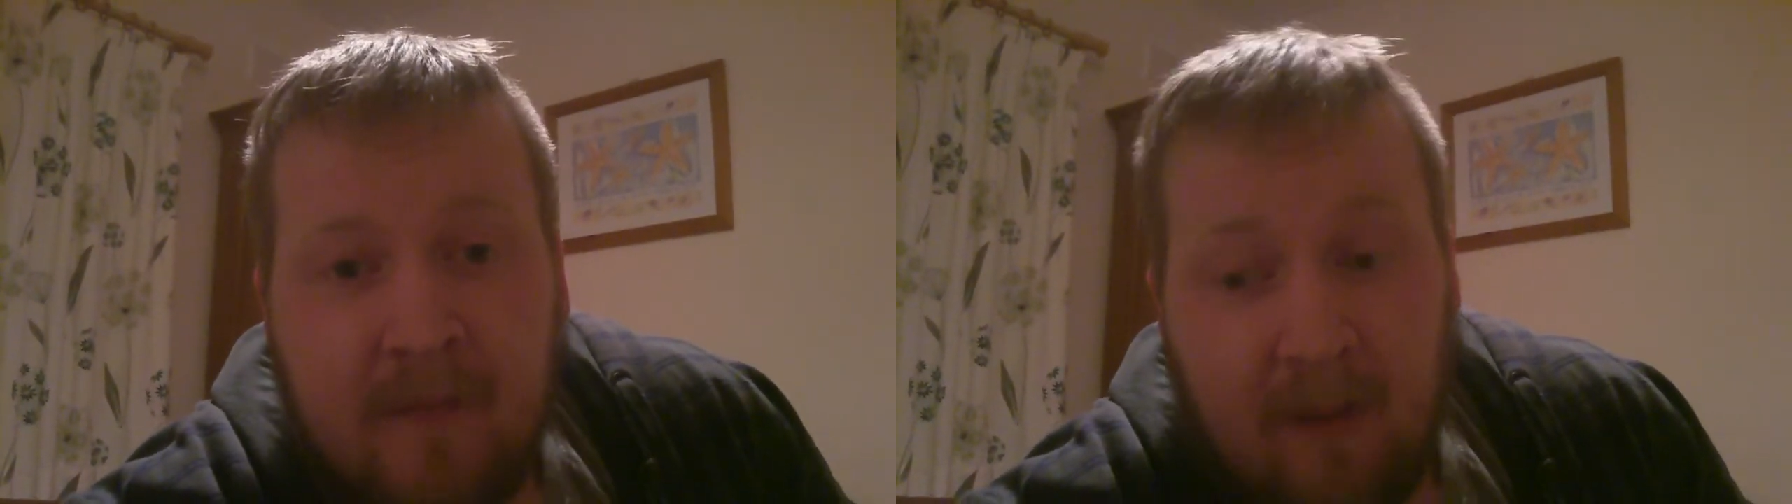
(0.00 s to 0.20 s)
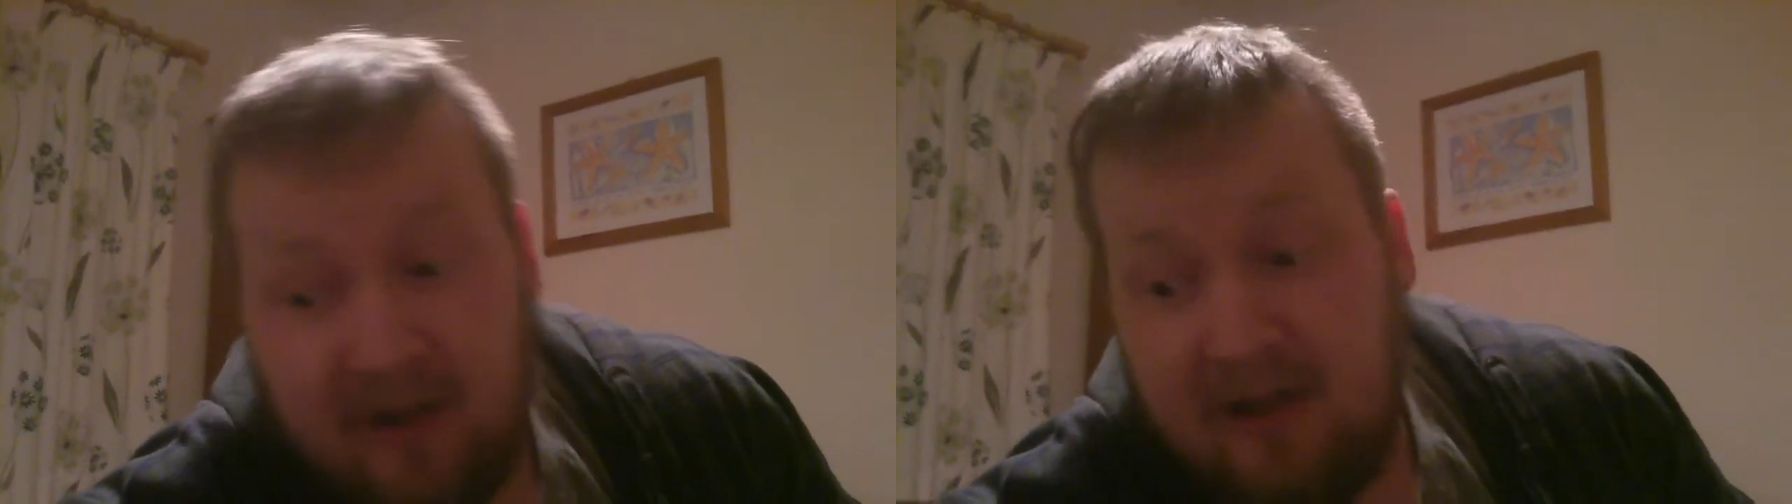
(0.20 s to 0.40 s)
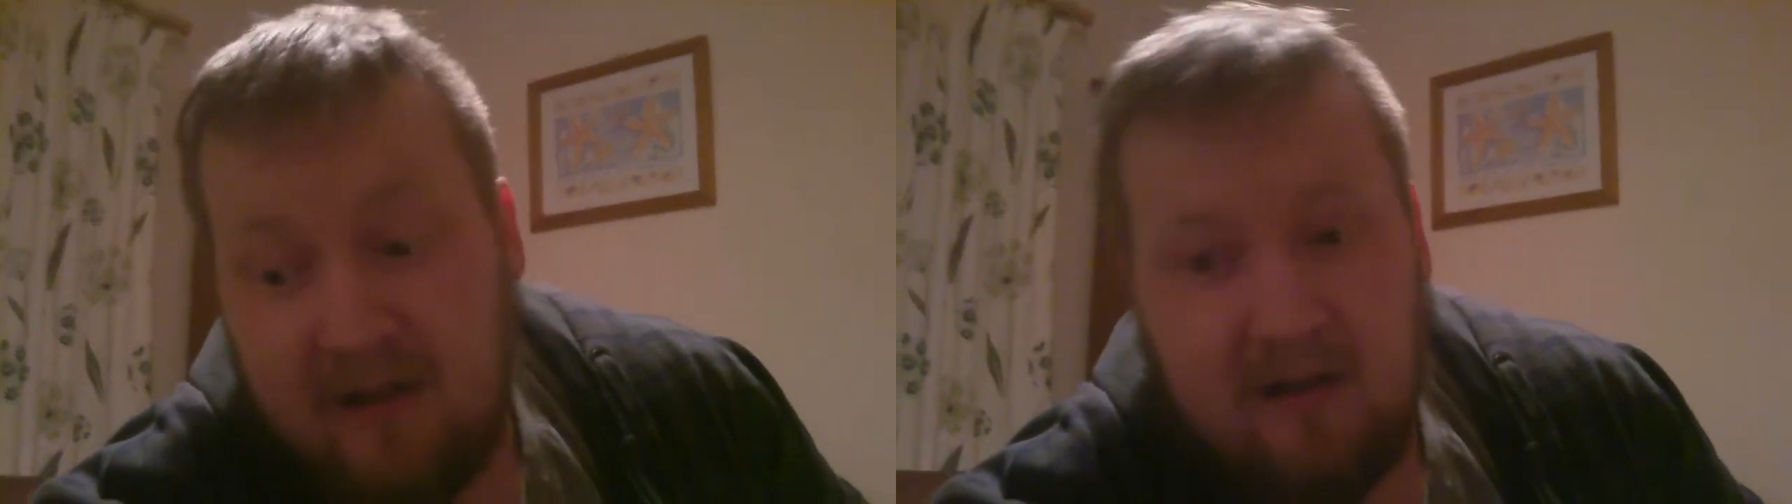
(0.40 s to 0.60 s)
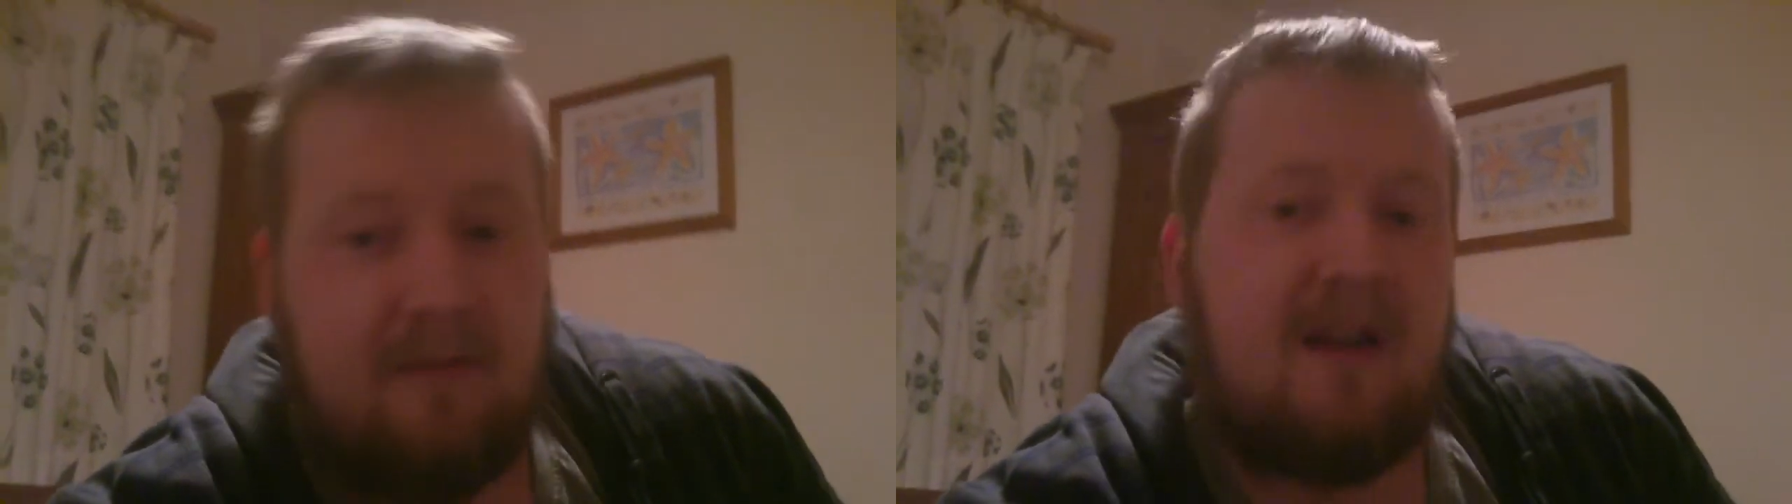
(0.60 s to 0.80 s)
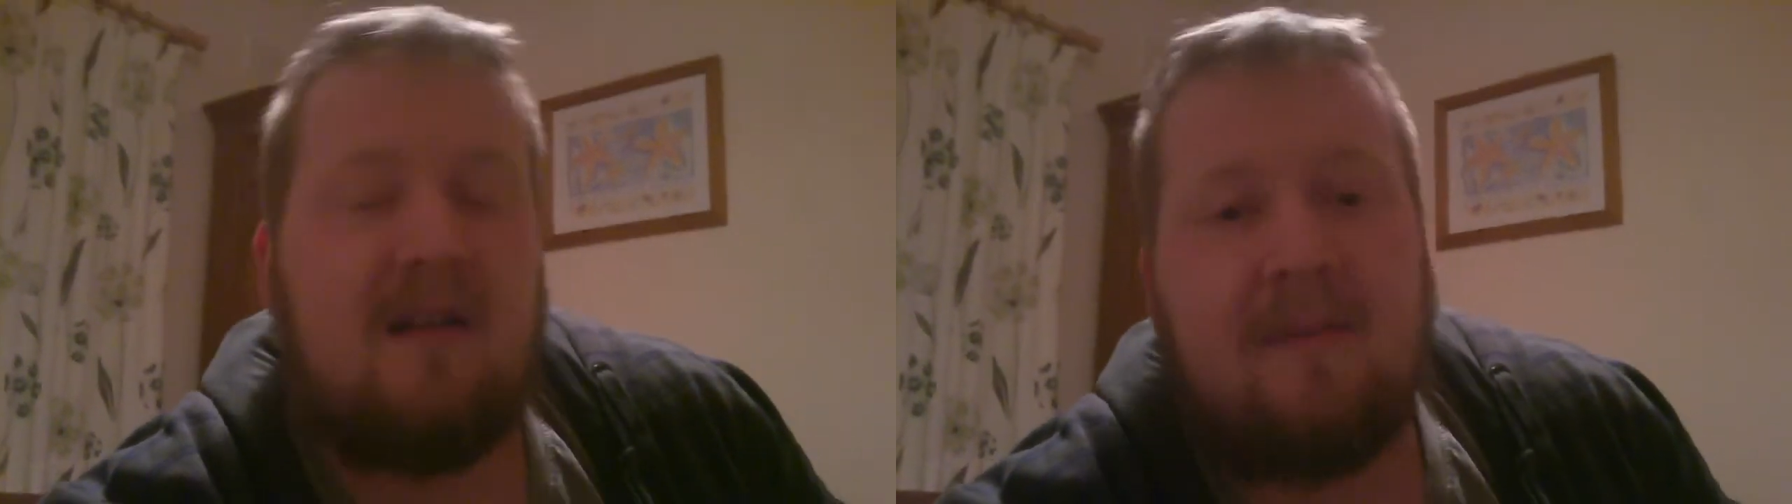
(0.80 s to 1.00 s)
And while a lot of
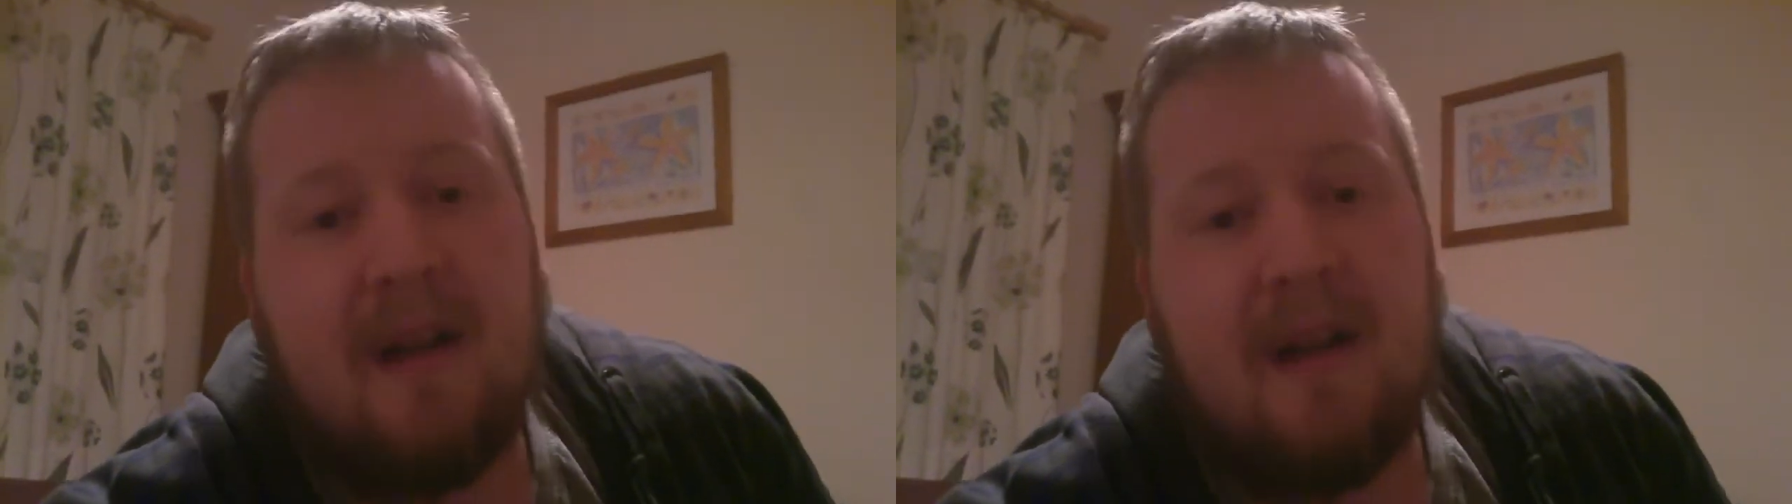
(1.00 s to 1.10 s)
them are in